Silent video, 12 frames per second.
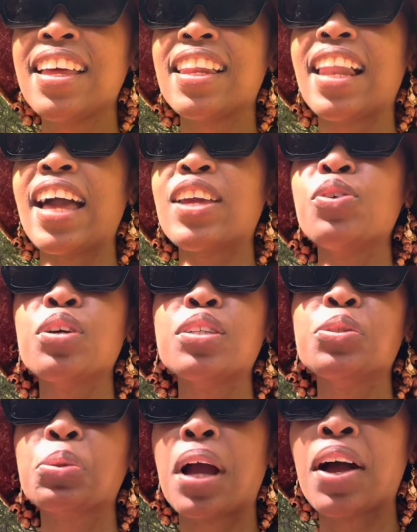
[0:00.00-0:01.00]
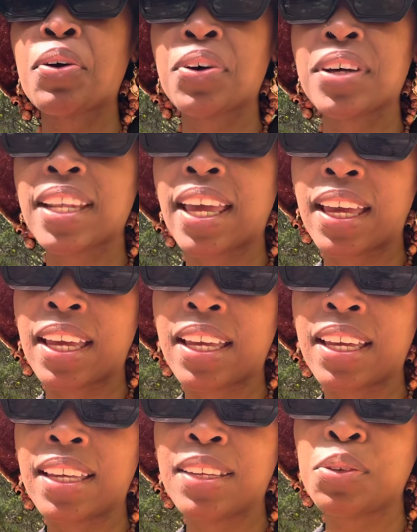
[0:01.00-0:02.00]
Like, you could try all day.
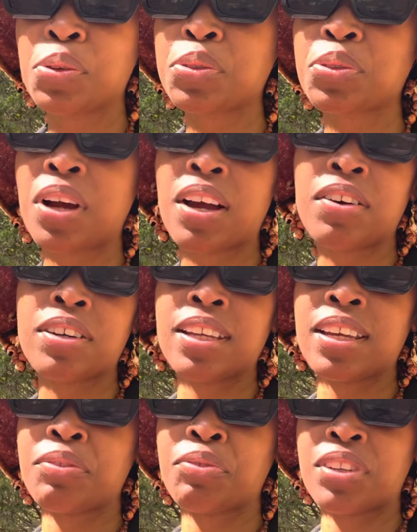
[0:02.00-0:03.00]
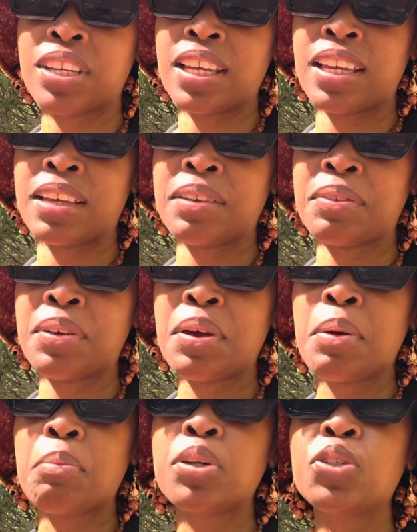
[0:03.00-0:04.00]
You could try all day to fit in.
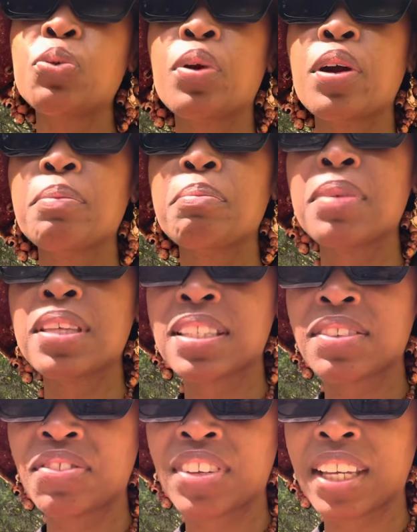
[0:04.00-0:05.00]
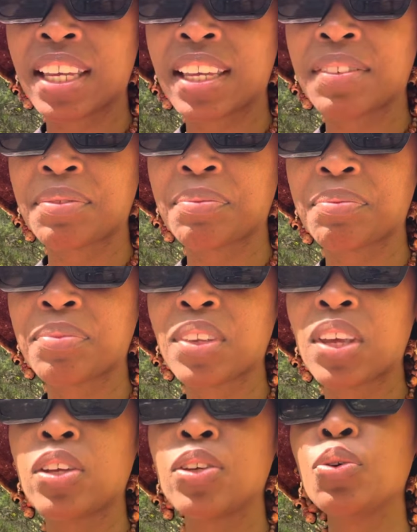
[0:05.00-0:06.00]
But you weren't meant to fit in.
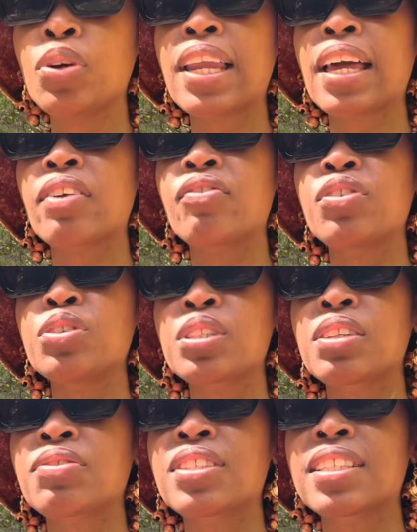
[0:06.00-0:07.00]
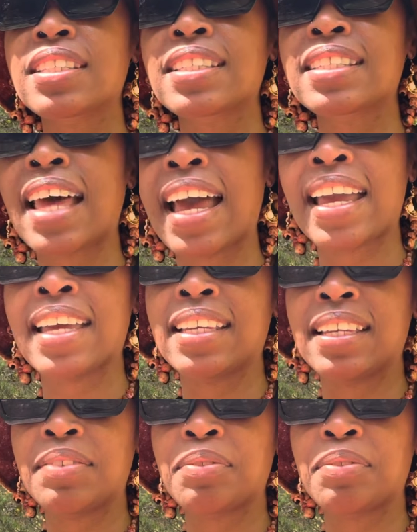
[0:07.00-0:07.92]
You are like a fugitive to society.